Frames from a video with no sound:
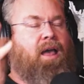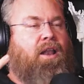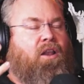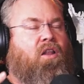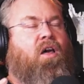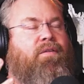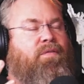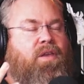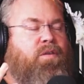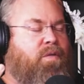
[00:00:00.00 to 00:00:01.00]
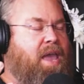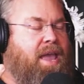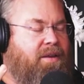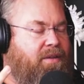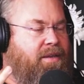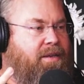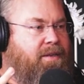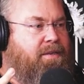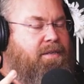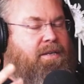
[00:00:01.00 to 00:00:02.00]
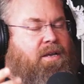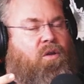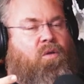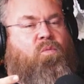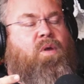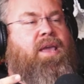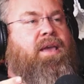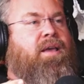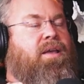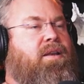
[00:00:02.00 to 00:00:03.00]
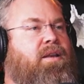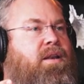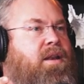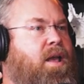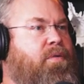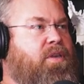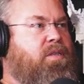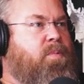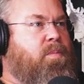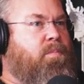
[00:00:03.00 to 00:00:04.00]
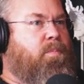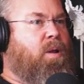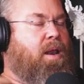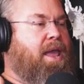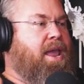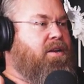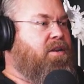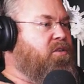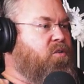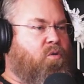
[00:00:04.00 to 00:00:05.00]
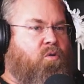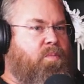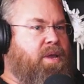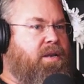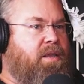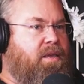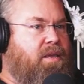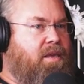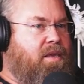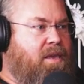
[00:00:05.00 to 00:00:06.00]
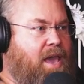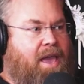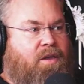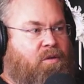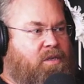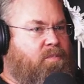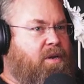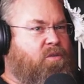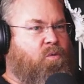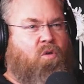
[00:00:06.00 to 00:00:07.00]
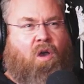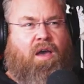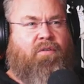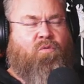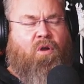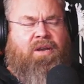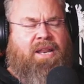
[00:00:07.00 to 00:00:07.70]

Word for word: life that you've had. Yeah. Where nothing's been planned and it's all been chaos, but it's all kind of worked